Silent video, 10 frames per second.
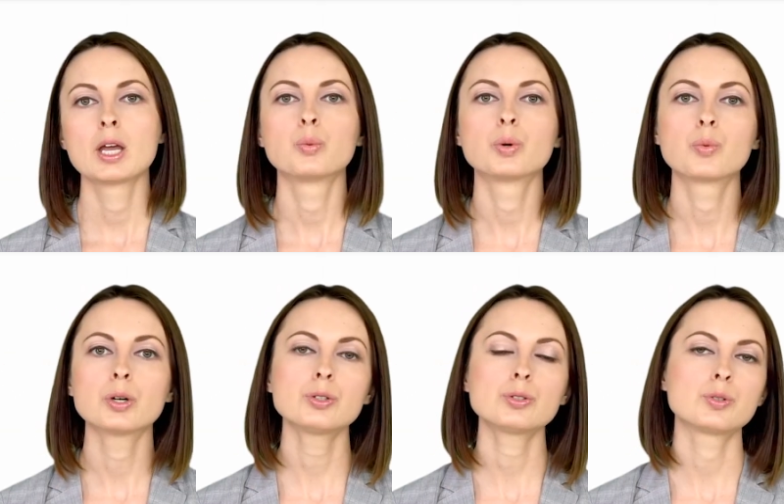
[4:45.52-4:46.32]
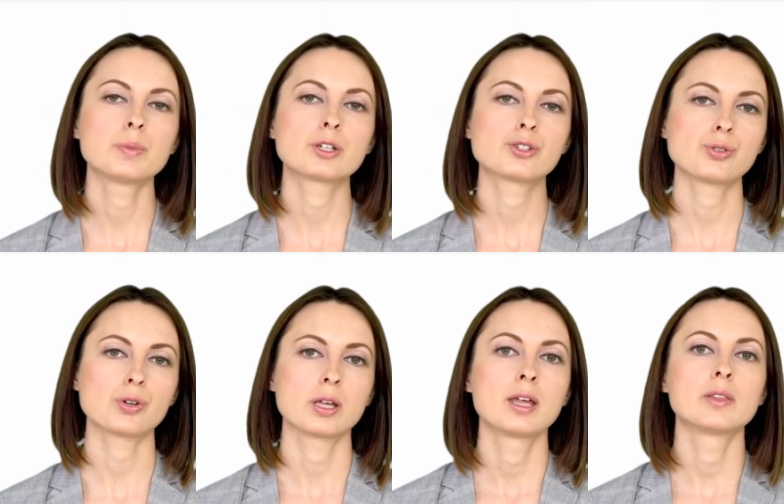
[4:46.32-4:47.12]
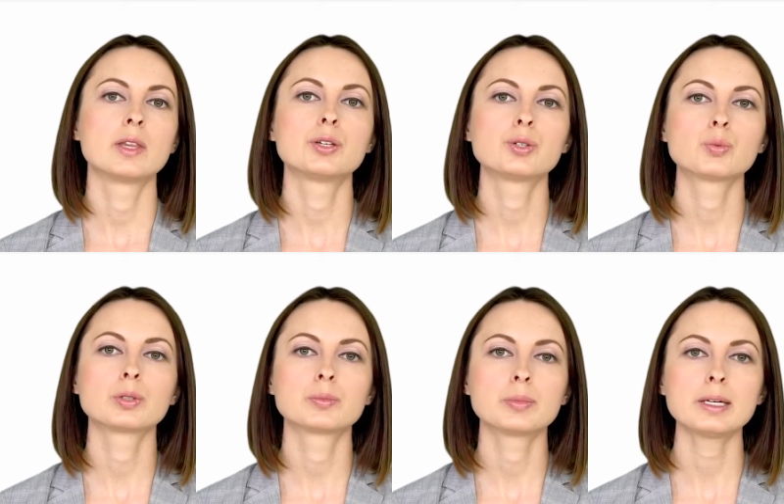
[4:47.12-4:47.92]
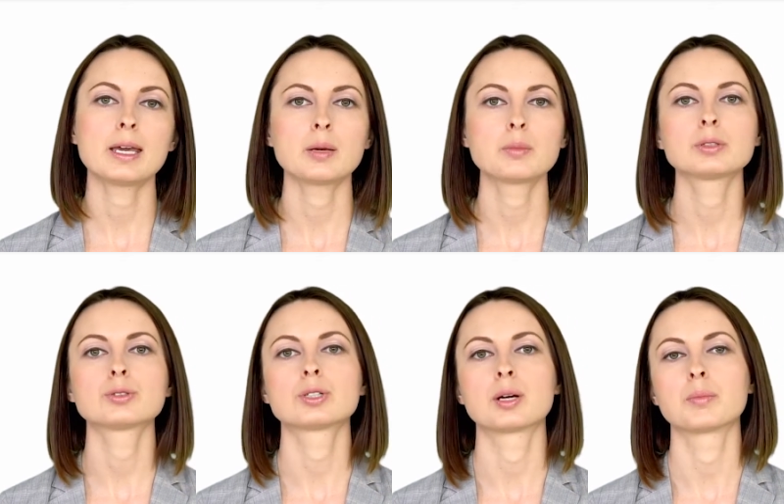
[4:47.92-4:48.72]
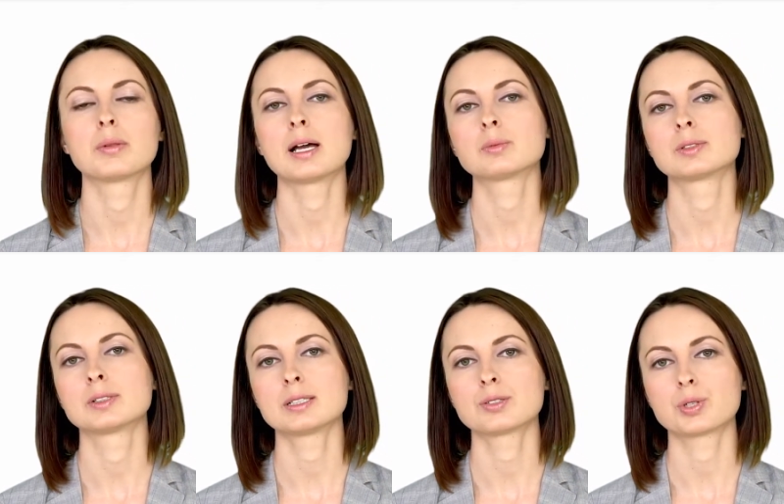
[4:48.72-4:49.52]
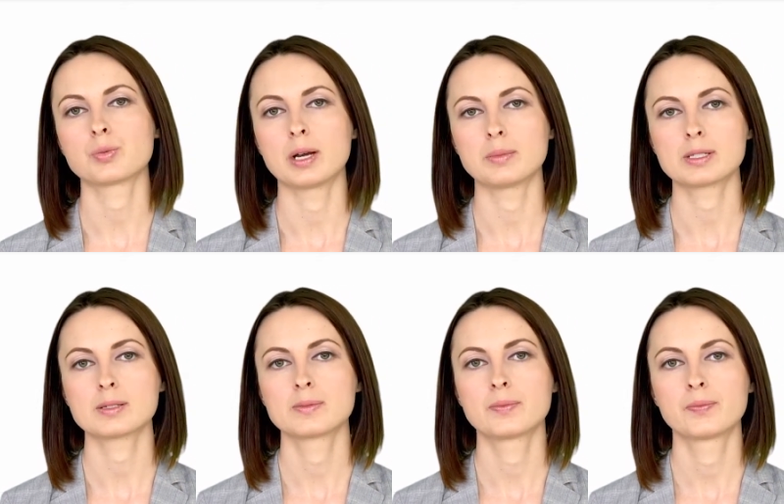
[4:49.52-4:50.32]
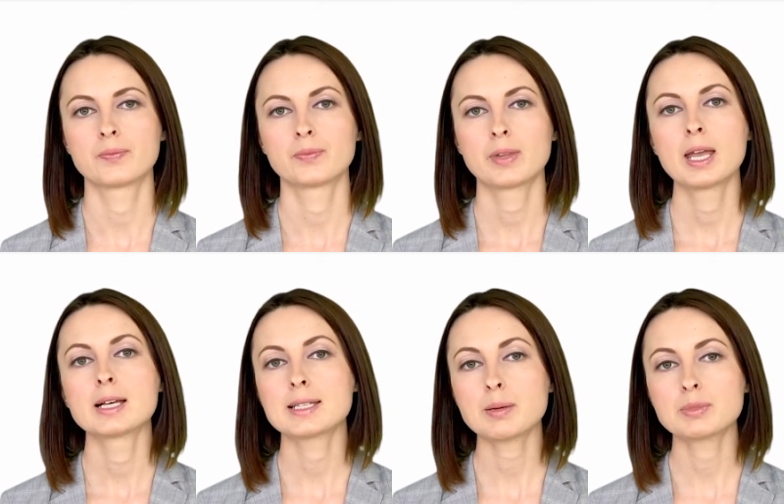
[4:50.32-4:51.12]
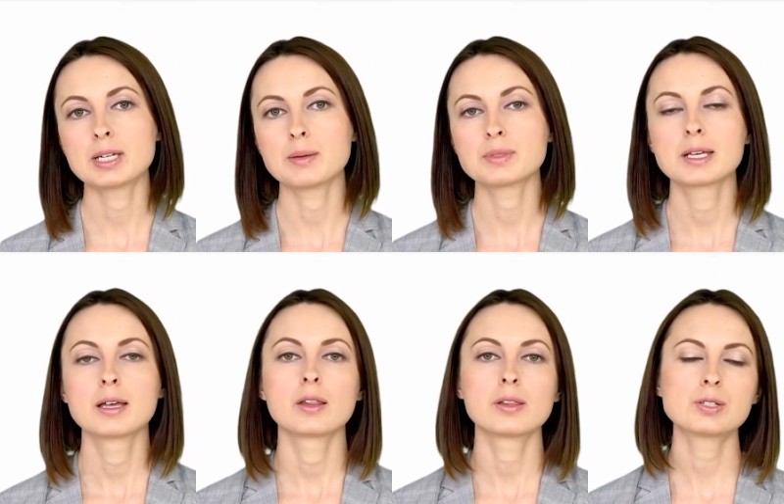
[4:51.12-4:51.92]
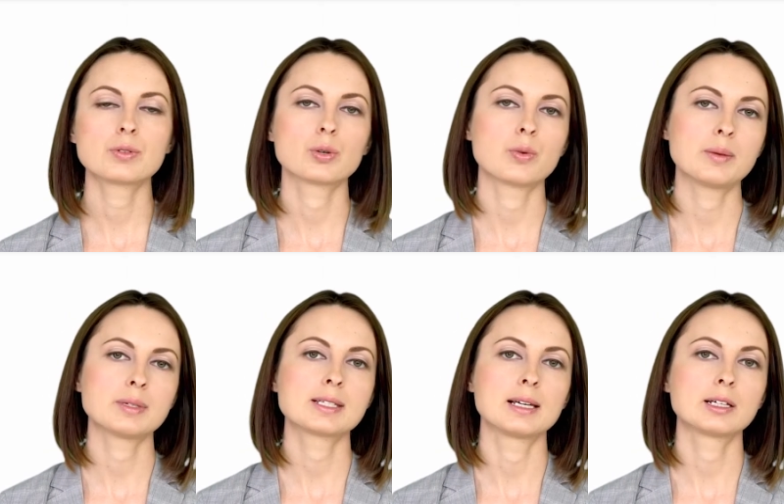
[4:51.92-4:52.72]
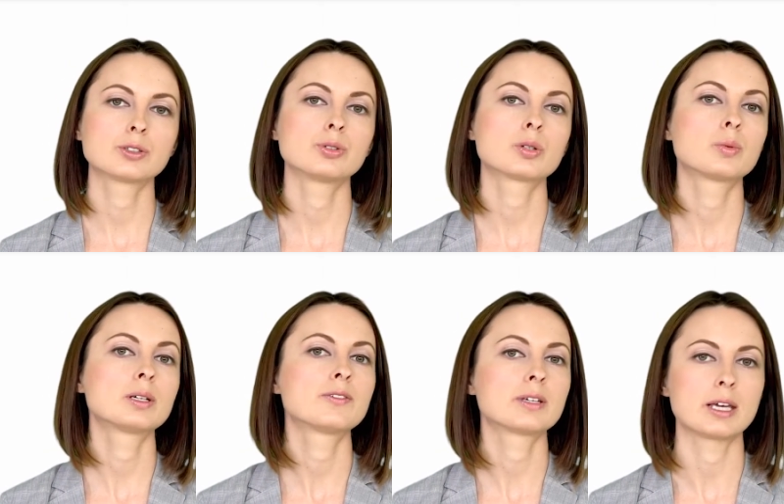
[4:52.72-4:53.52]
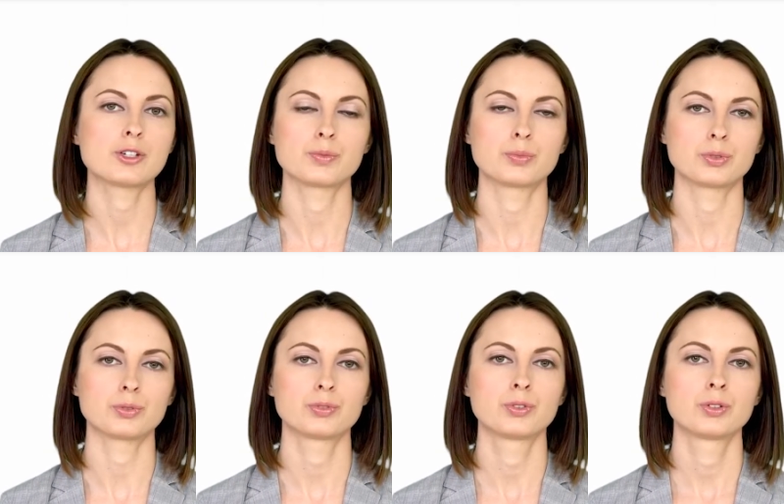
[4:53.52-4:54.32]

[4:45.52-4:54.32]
We want you to make sure that you will be able to comply with these requirements. Sometimes these requirements are linked to your qualification proof.